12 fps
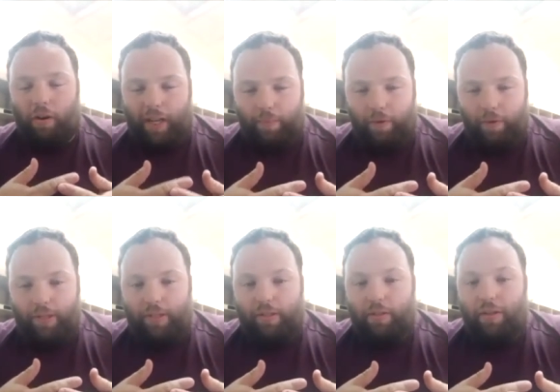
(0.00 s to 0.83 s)

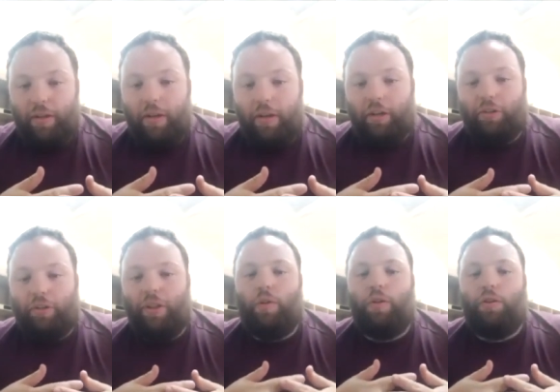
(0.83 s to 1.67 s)
kibbutz, so
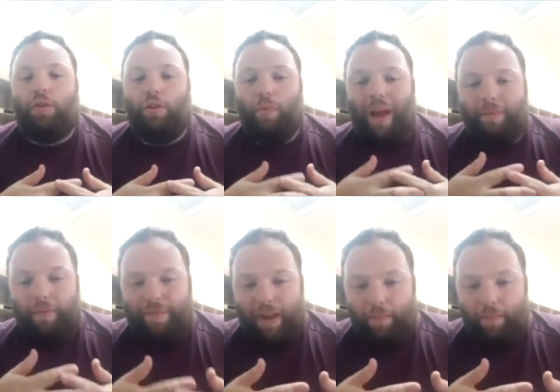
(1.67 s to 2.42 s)
that you, you have a family.